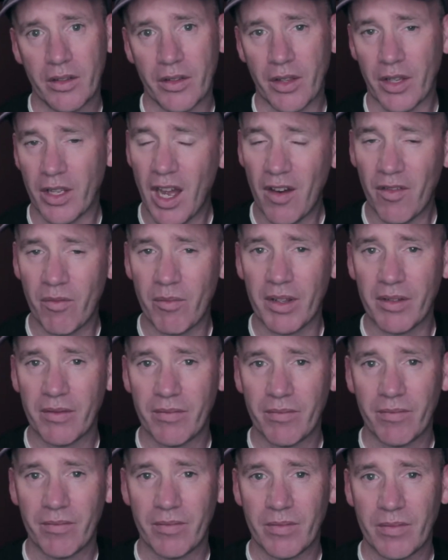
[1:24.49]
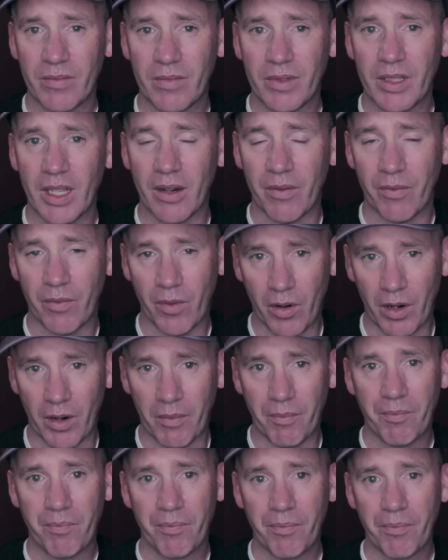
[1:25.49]
The government did it for
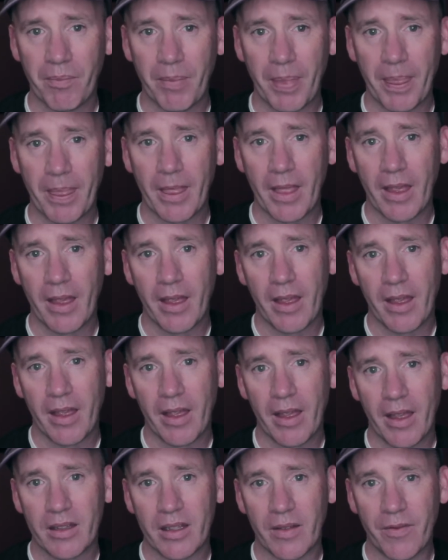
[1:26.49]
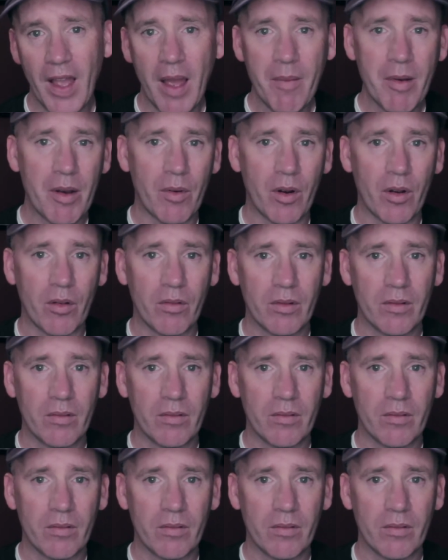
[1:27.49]
him. The family wrote